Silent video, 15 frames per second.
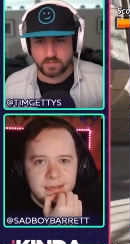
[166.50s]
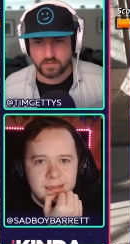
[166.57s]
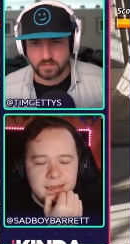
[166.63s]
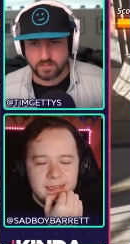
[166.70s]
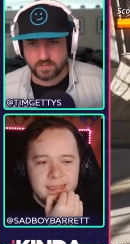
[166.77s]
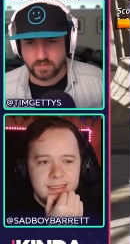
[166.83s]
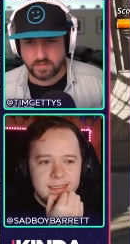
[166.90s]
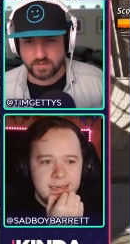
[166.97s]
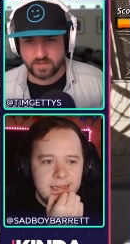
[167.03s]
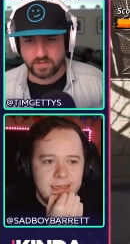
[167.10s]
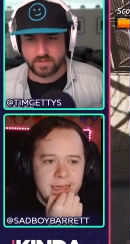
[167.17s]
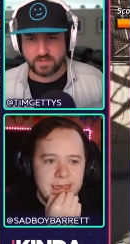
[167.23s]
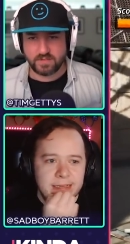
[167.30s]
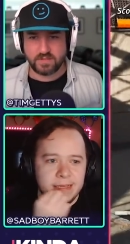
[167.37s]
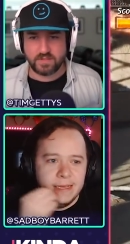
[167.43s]
Speaker 1: is
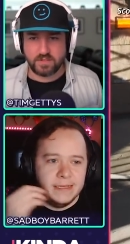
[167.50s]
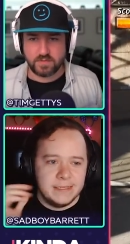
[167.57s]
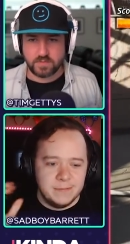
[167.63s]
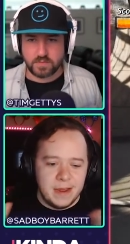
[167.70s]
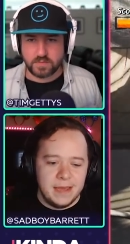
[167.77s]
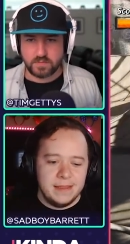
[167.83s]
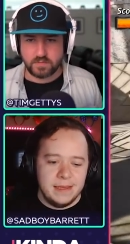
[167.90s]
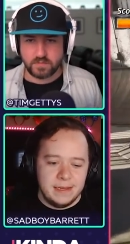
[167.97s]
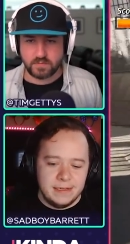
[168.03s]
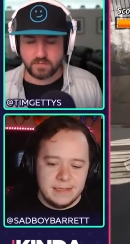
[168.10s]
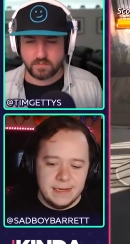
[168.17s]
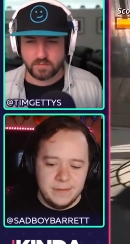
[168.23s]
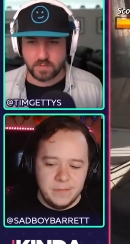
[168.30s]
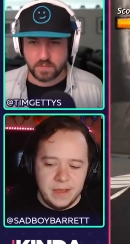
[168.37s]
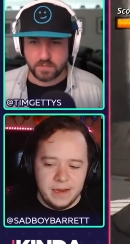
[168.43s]
is my thing,
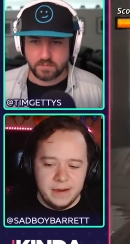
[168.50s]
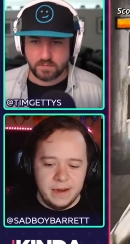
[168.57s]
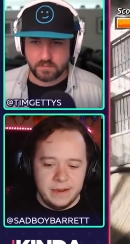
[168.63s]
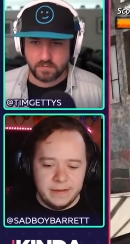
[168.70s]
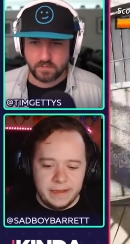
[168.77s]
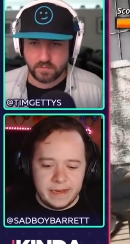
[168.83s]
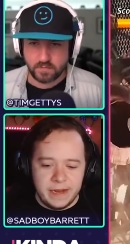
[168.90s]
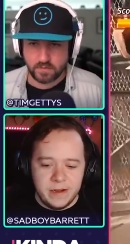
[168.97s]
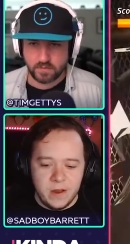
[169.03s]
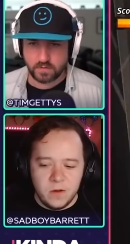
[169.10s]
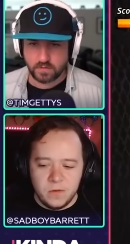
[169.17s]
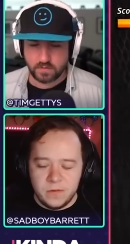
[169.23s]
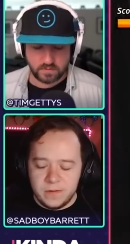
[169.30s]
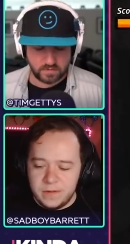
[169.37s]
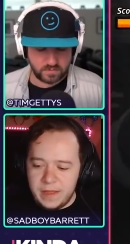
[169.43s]
Tim. And uh, like I
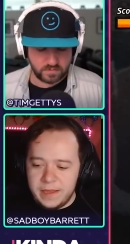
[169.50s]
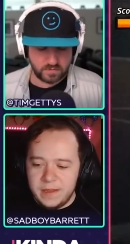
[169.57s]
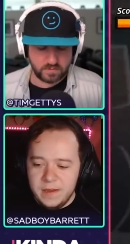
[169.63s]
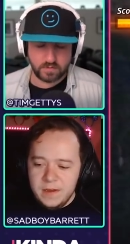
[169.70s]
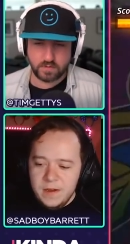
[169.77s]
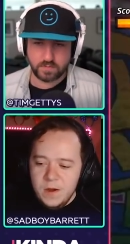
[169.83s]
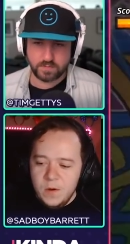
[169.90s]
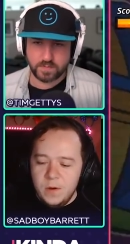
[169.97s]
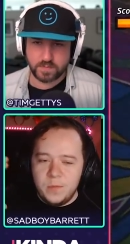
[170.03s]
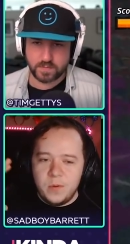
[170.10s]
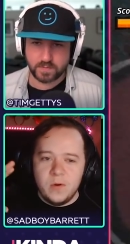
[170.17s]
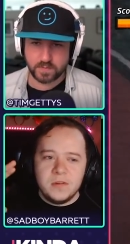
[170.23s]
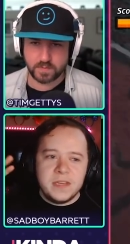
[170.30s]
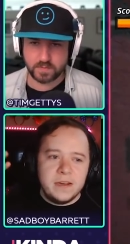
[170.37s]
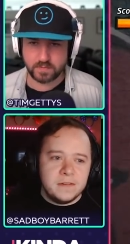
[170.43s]
know, like when Pro
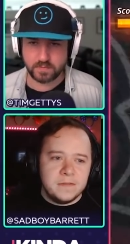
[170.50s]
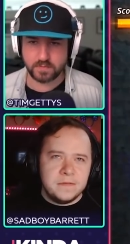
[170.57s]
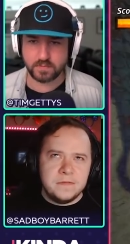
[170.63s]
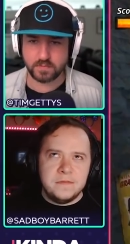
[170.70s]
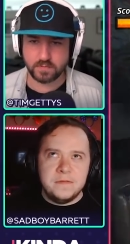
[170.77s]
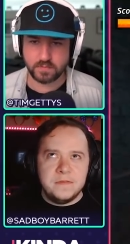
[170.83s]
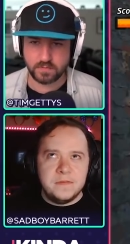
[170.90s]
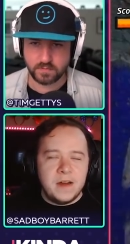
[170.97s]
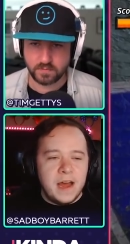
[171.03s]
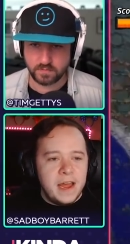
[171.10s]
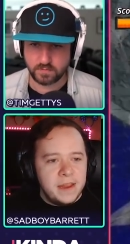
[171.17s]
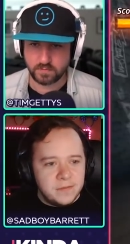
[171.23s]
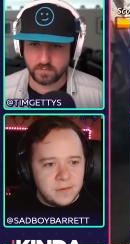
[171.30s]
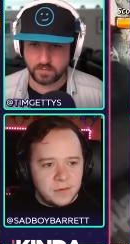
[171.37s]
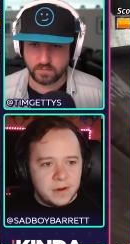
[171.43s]
Skater
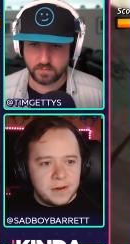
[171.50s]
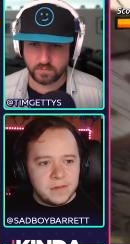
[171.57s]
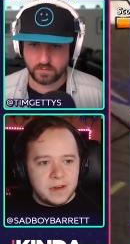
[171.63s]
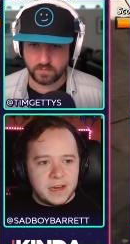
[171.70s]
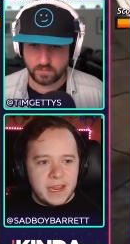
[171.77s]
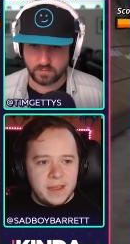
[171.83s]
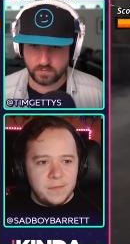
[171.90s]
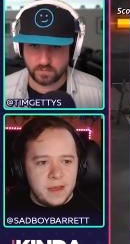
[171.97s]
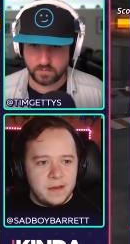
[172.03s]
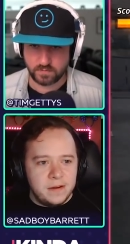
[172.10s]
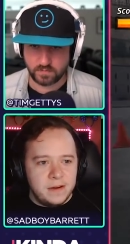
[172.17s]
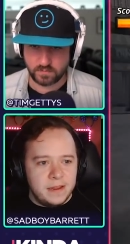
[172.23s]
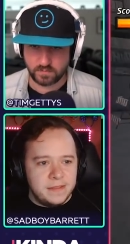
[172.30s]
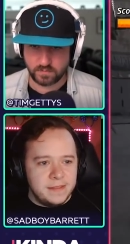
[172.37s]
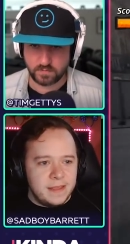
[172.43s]
Five or whatever came out,
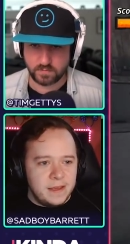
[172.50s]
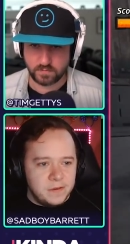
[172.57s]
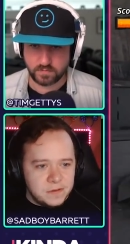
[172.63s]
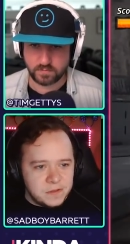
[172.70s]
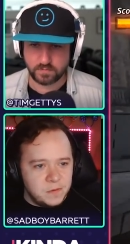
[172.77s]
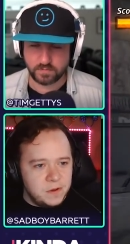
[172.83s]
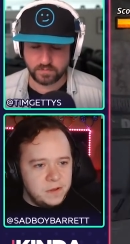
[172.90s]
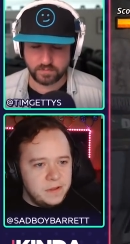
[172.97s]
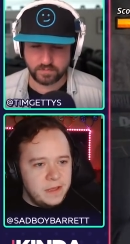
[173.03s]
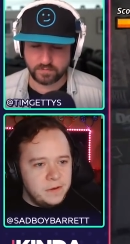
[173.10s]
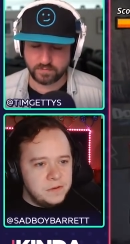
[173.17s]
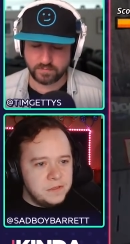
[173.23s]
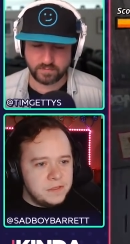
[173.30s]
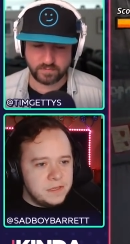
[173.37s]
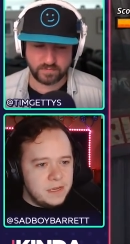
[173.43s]
I think that was the one that
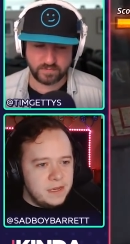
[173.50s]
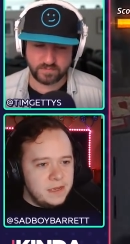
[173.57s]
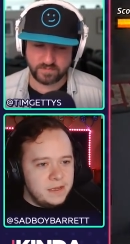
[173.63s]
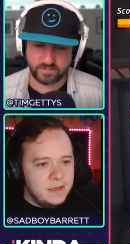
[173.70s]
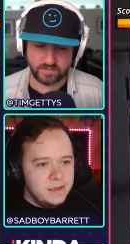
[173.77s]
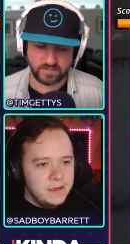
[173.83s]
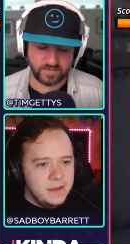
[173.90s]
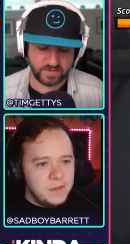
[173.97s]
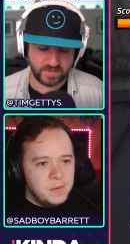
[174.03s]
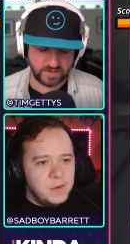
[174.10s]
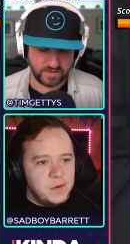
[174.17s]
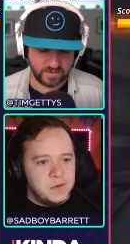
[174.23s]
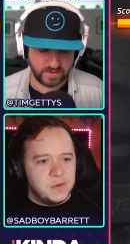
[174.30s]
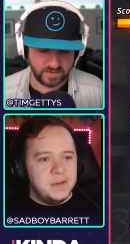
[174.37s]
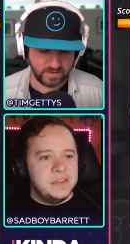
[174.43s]
was uh, the
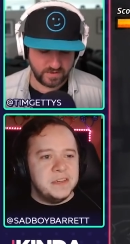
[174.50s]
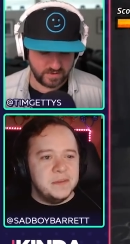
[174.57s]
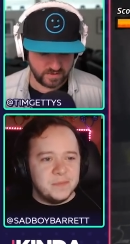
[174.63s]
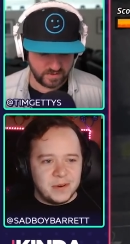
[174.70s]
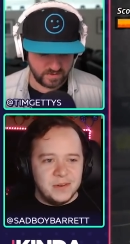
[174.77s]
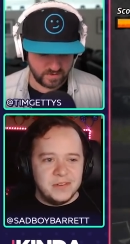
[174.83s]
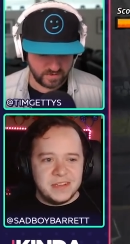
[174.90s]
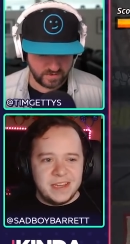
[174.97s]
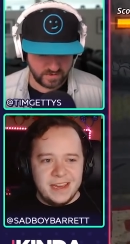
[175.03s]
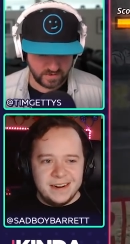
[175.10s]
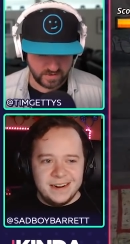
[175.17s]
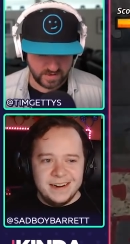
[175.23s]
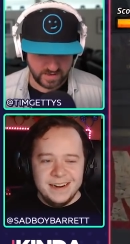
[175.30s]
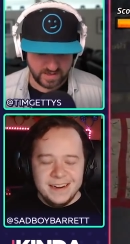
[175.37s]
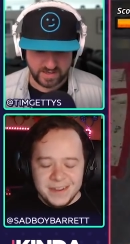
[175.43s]
most recent Pro
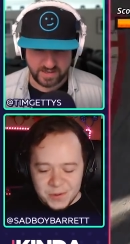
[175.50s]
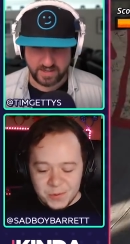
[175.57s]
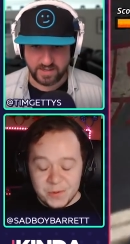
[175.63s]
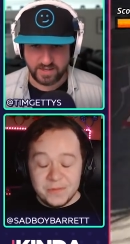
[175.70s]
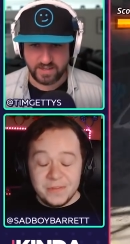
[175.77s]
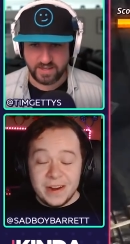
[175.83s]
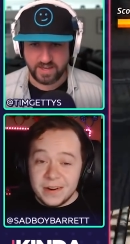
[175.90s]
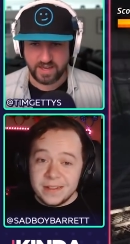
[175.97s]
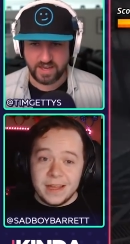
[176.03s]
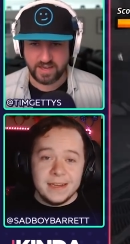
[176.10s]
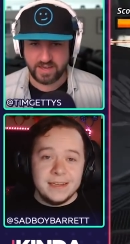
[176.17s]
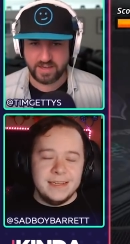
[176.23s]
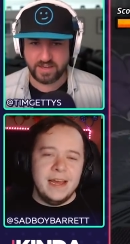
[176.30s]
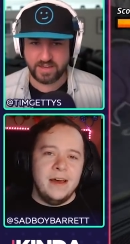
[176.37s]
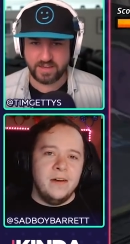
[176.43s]
Skater. You were very let
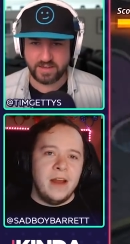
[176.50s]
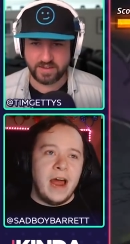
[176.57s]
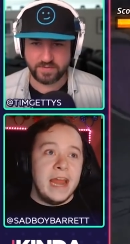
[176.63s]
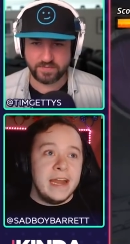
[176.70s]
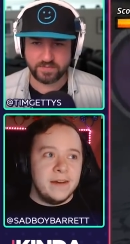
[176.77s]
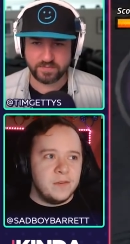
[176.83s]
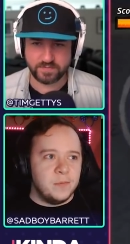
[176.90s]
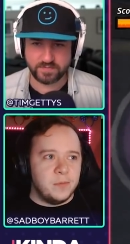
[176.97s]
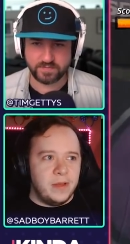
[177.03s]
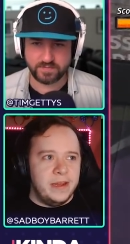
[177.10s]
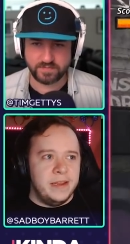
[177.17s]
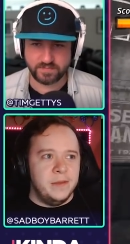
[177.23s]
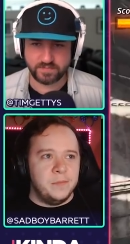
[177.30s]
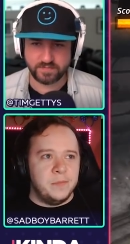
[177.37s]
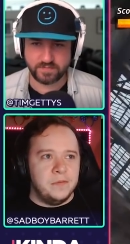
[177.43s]
down. I never played
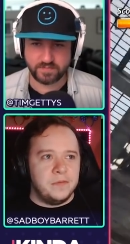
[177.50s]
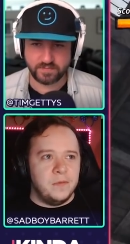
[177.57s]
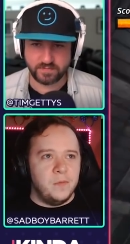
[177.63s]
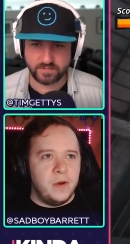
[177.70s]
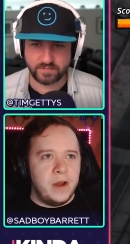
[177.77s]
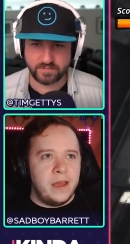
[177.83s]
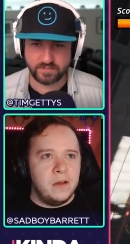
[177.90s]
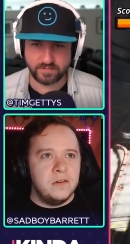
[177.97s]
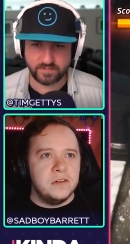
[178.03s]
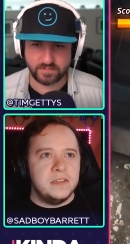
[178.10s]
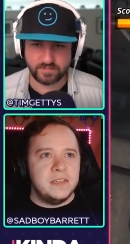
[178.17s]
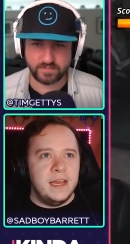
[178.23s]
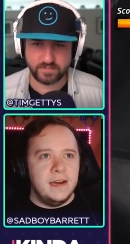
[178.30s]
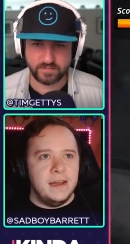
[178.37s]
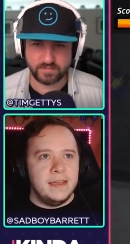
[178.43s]
it, but from what I
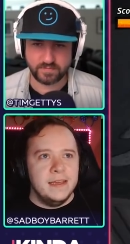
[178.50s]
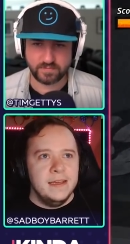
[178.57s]
understand, like